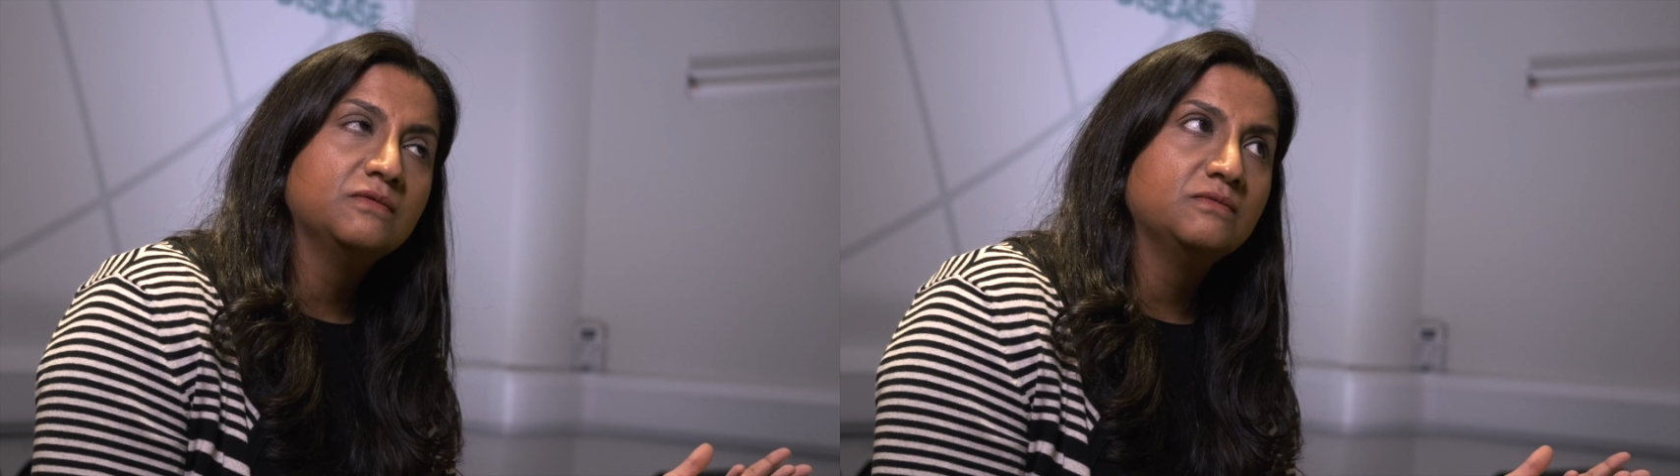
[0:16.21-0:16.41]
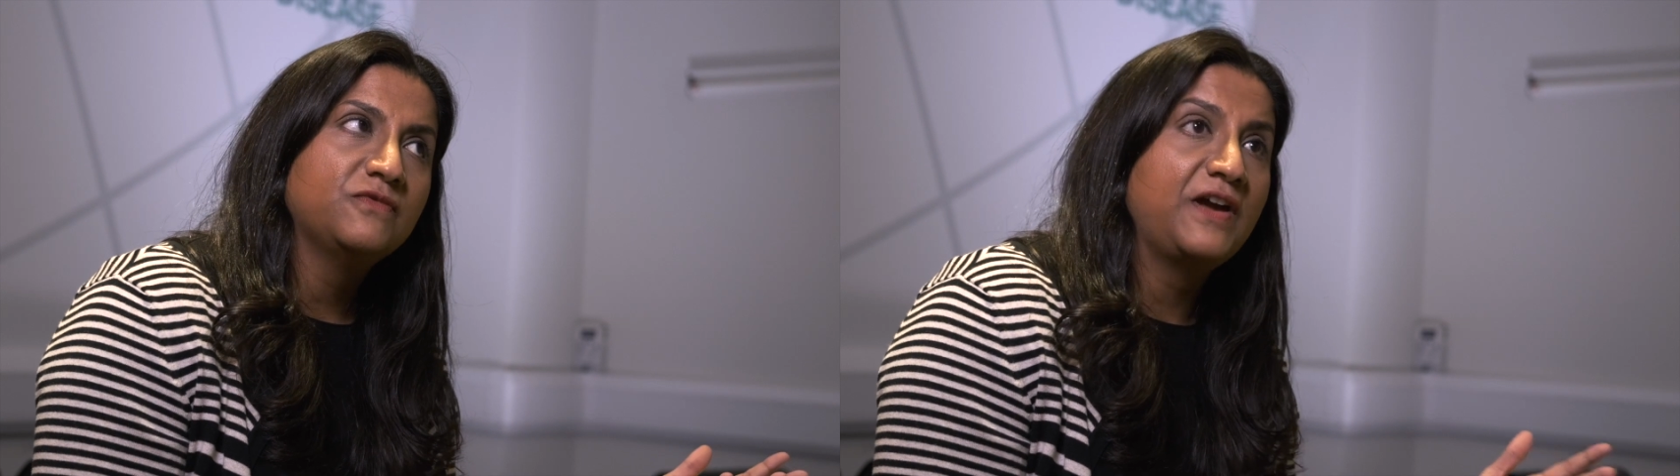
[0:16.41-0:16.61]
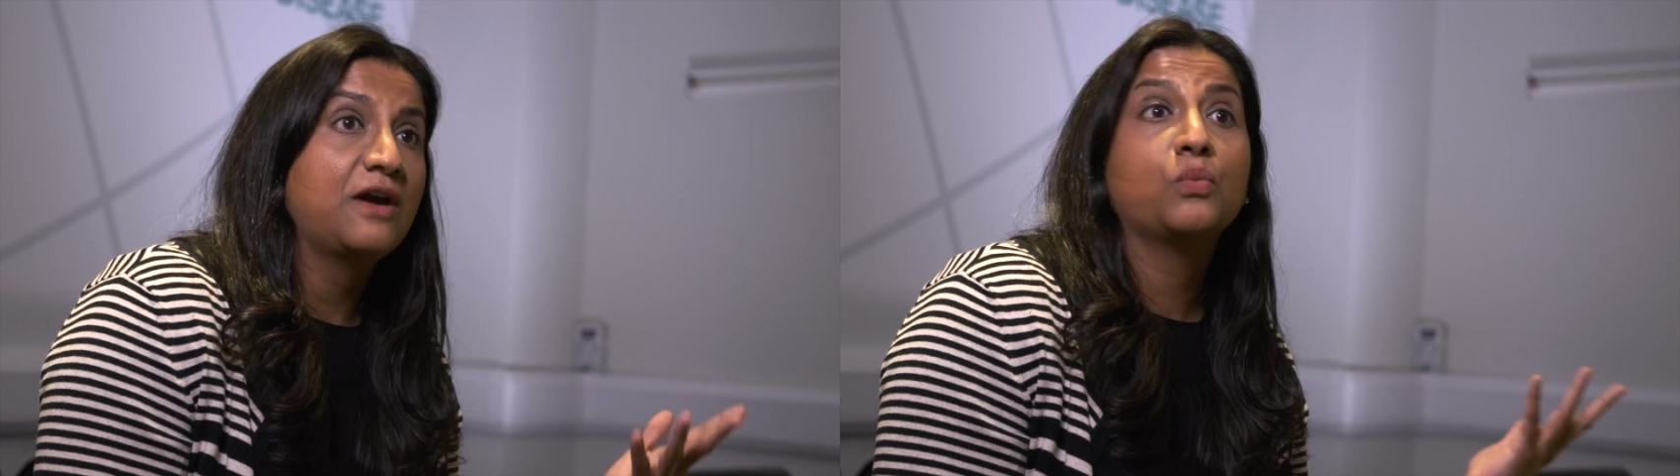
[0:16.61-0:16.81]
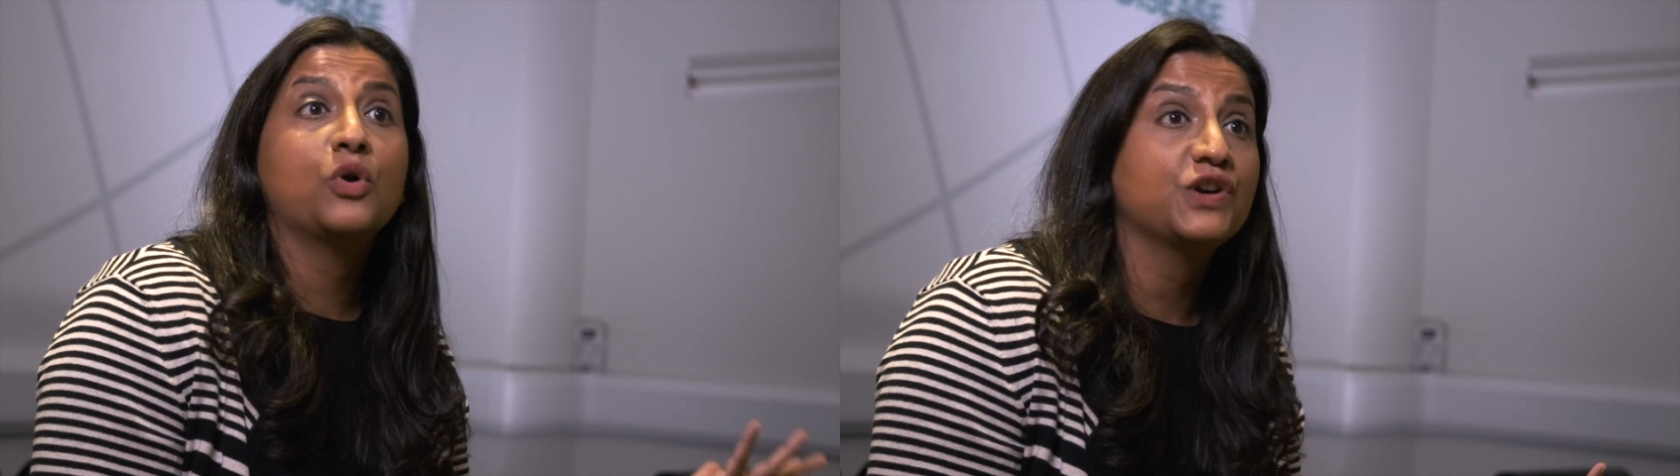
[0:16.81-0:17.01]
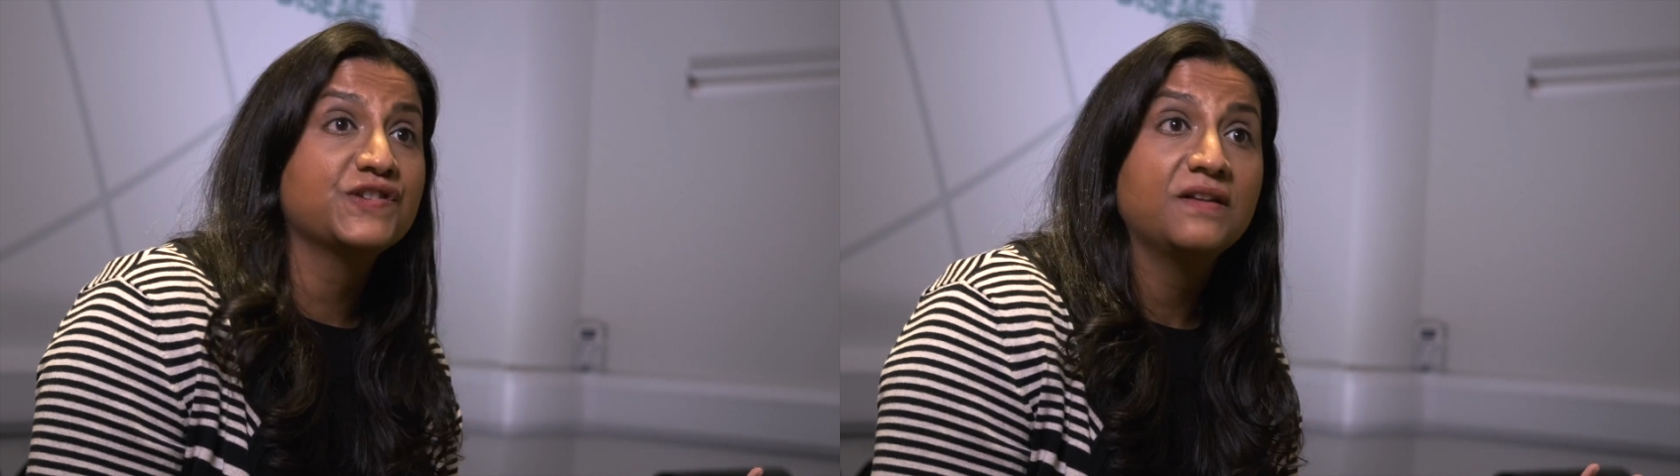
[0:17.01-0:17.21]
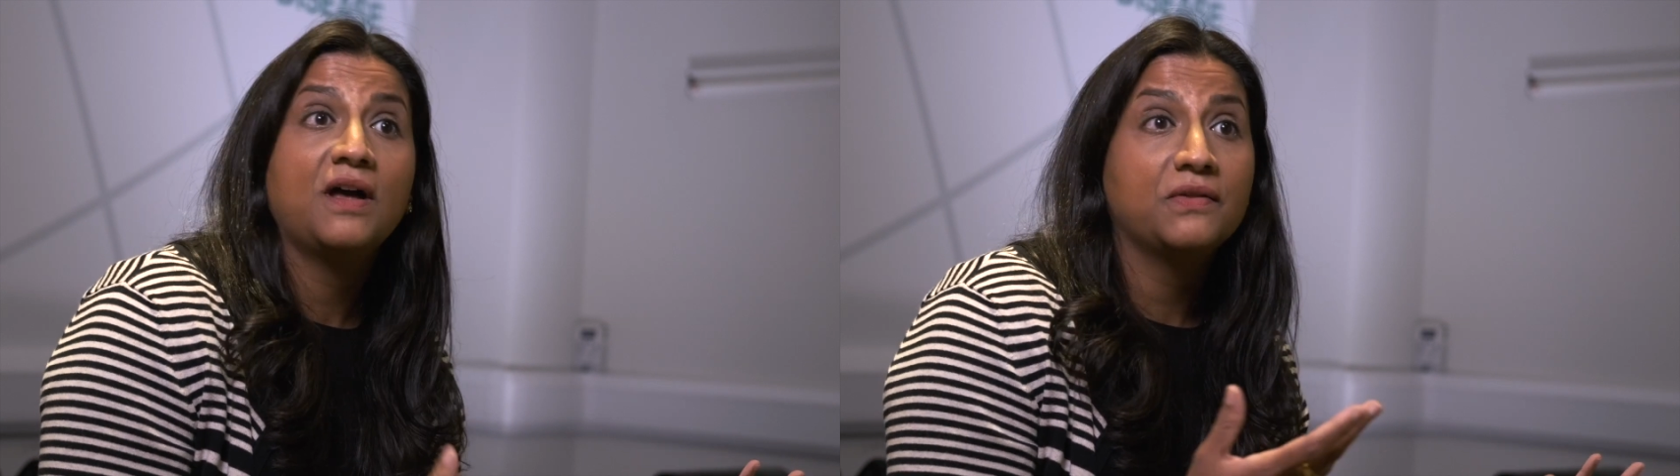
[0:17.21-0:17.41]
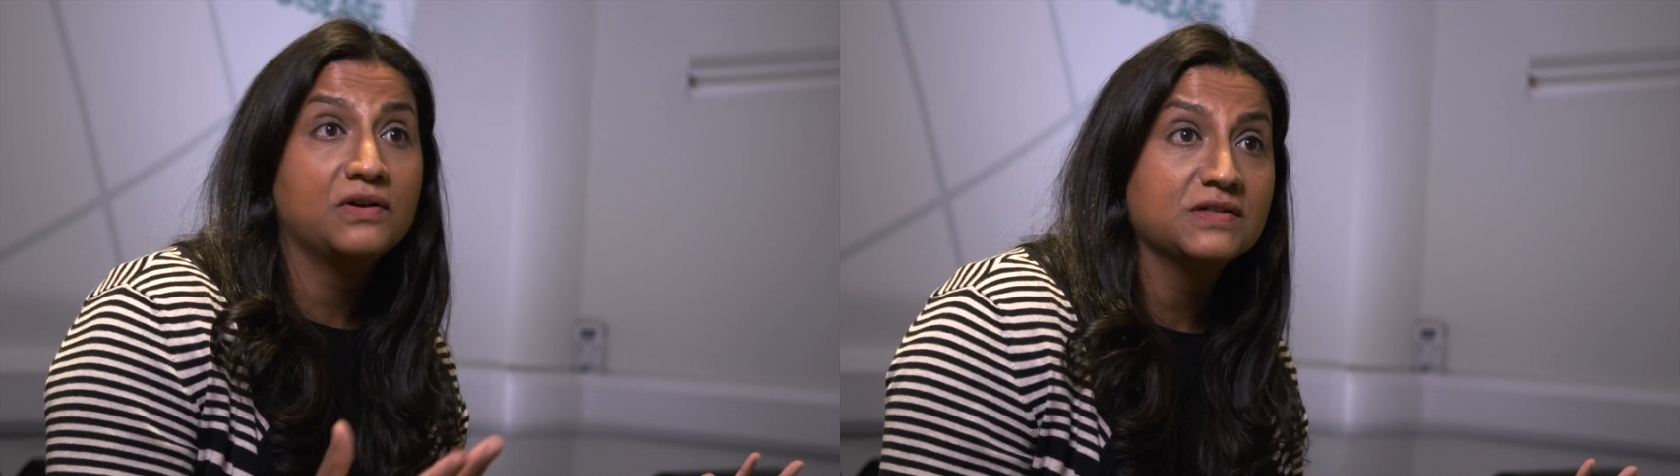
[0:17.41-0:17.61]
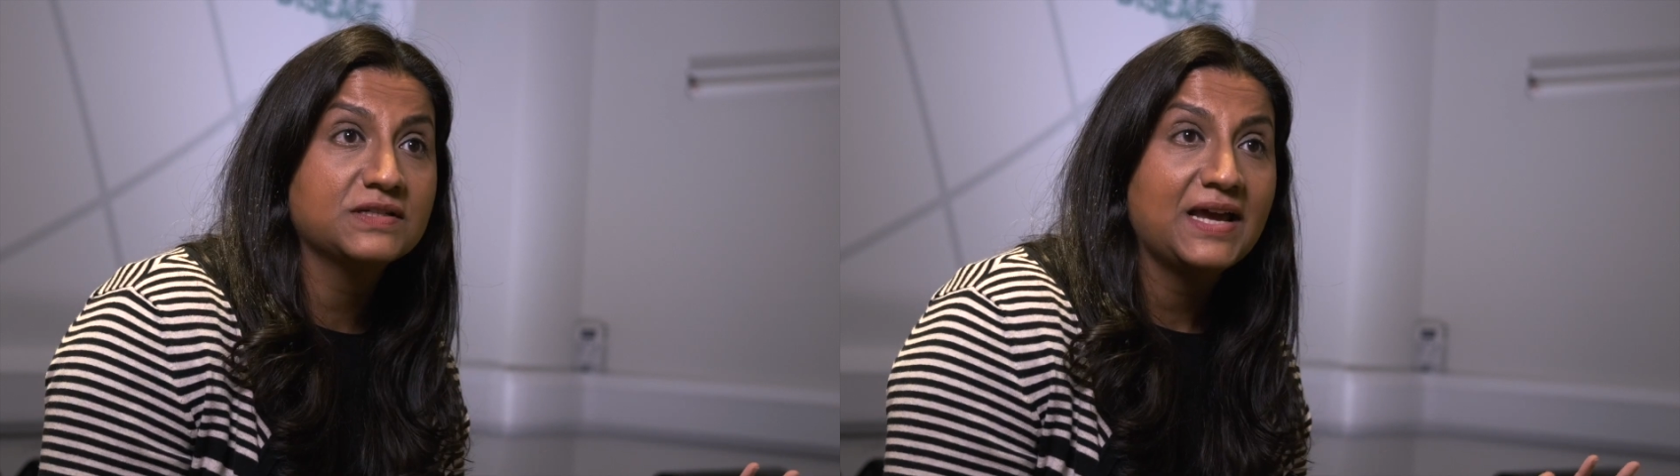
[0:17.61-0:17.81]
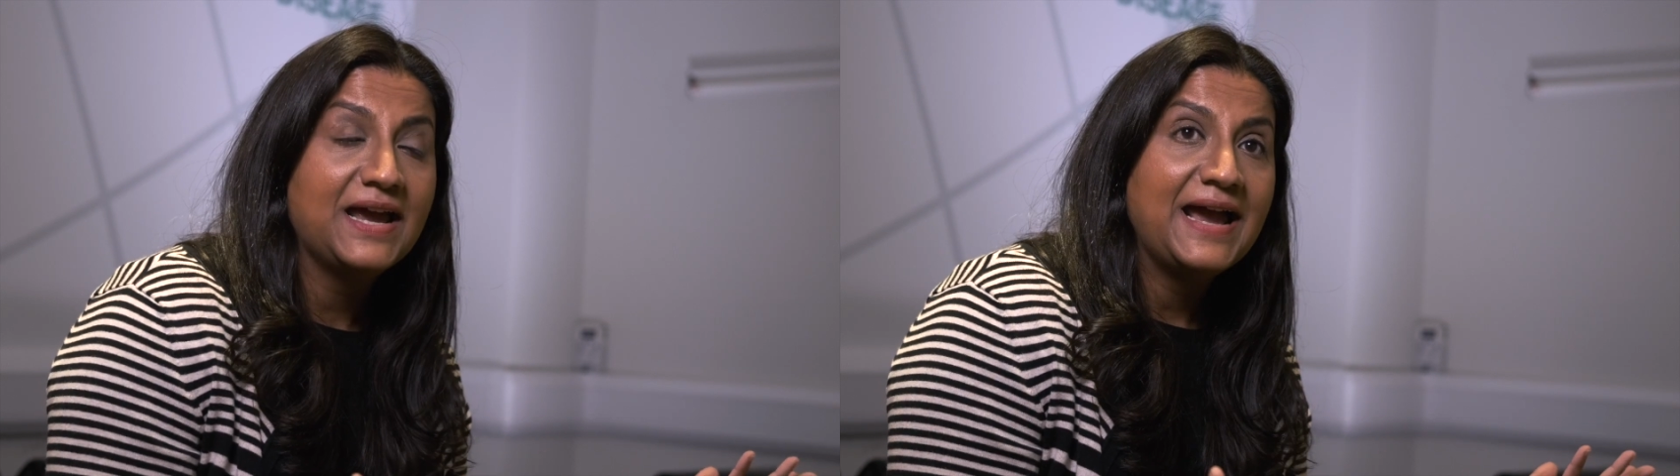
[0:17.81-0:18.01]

fare worse than others?